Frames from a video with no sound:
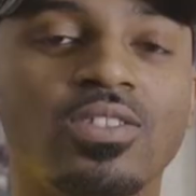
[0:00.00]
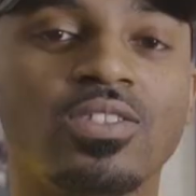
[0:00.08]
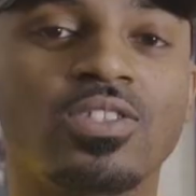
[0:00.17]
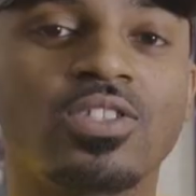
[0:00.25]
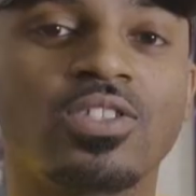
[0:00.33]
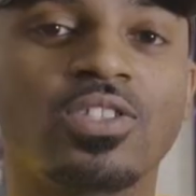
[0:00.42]

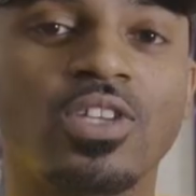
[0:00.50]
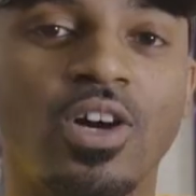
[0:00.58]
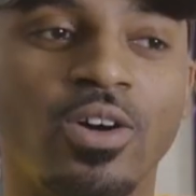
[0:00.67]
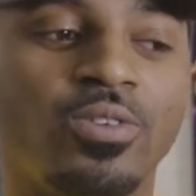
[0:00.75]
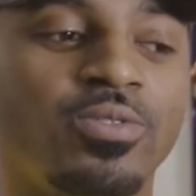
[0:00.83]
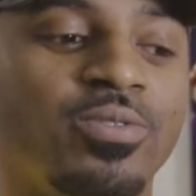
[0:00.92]

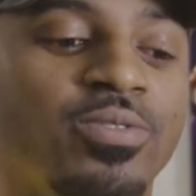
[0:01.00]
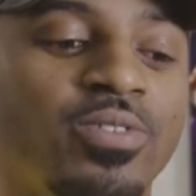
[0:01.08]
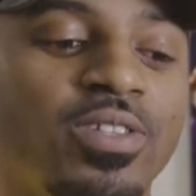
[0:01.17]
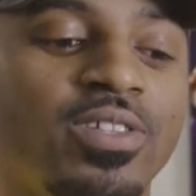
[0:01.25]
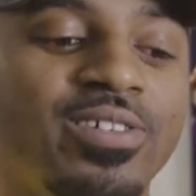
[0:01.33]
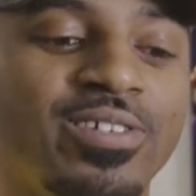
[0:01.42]
So,
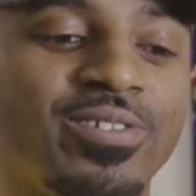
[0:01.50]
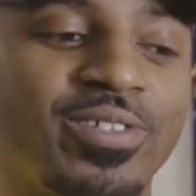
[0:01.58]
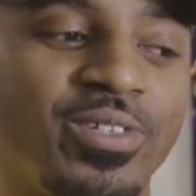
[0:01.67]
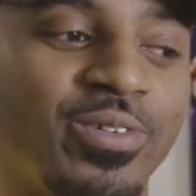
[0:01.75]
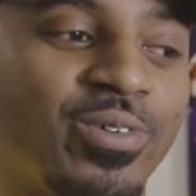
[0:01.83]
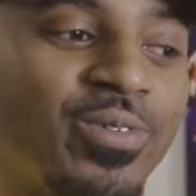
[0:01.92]
Lil
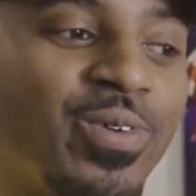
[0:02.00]
Duke,